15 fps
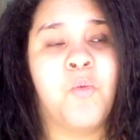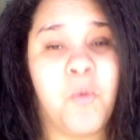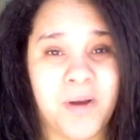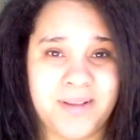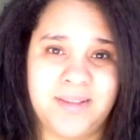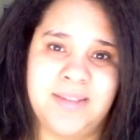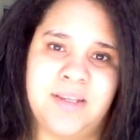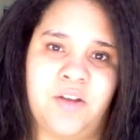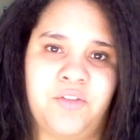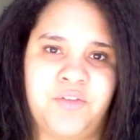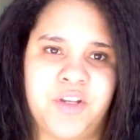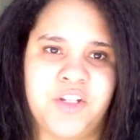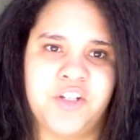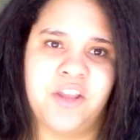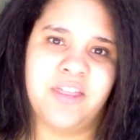was
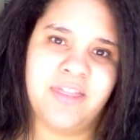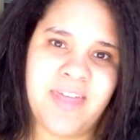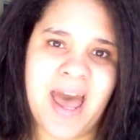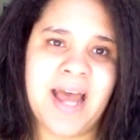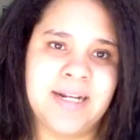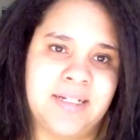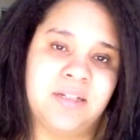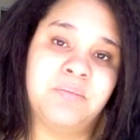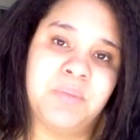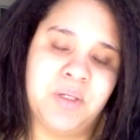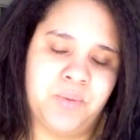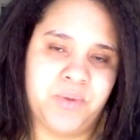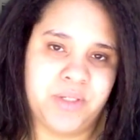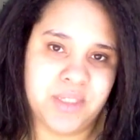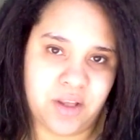selfish. That to
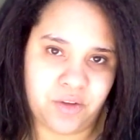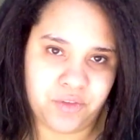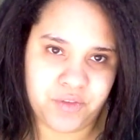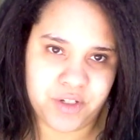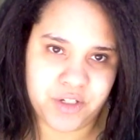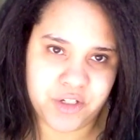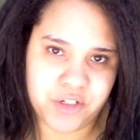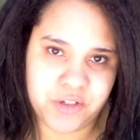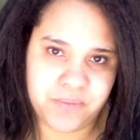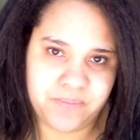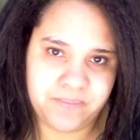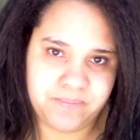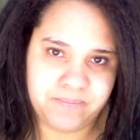me was selfish.